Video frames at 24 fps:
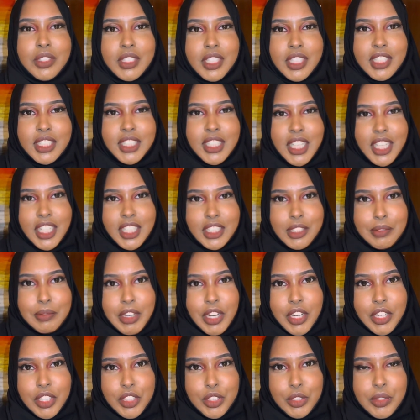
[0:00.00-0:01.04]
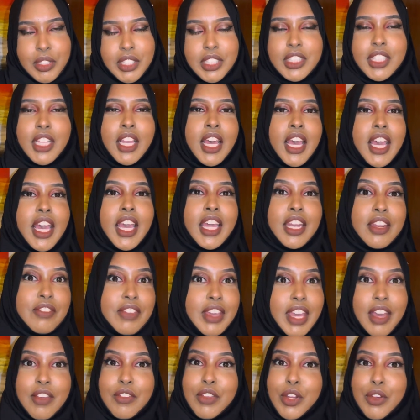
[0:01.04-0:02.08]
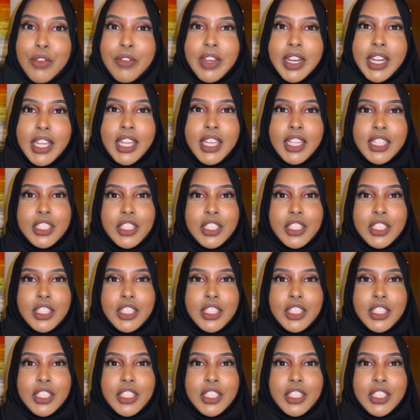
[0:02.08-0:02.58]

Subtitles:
This is Maya Sweets, and if you haven't already,